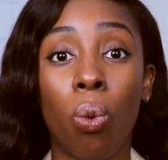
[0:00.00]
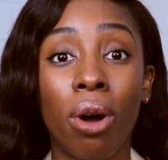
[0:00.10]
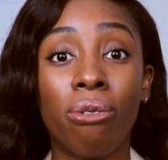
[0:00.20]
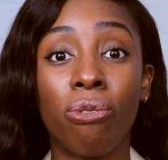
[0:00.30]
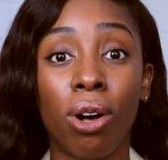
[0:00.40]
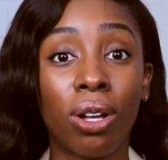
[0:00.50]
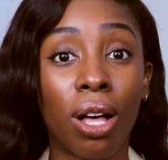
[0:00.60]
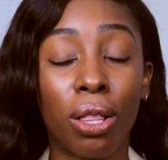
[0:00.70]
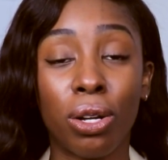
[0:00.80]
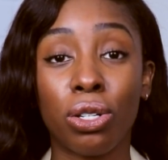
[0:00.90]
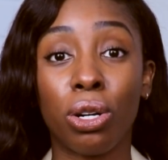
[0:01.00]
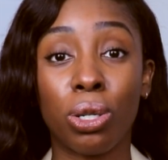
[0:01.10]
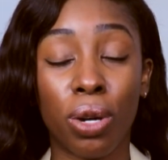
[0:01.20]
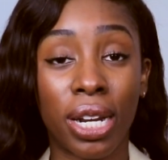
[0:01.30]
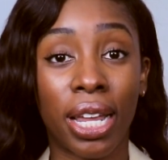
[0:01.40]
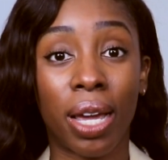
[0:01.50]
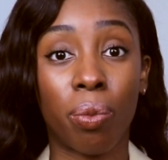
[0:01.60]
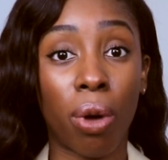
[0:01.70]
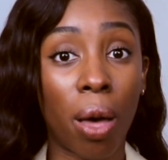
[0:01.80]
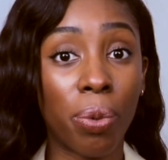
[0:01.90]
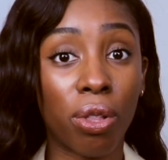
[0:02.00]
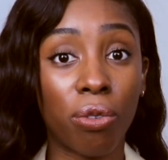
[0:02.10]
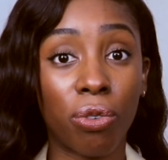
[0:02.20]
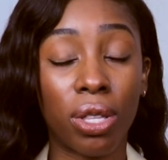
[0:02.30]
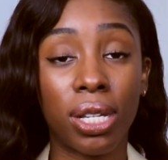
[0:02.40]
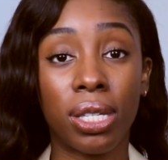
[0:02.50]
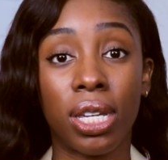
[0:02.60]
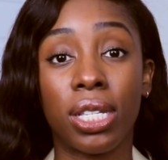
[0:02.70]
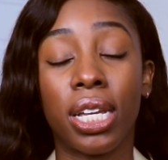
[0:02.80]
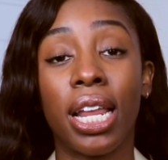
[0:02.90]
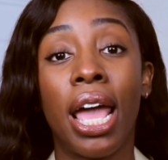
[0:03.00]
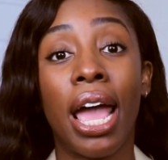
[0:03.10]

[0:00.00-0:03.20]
what fall colors are trending and popular for this season,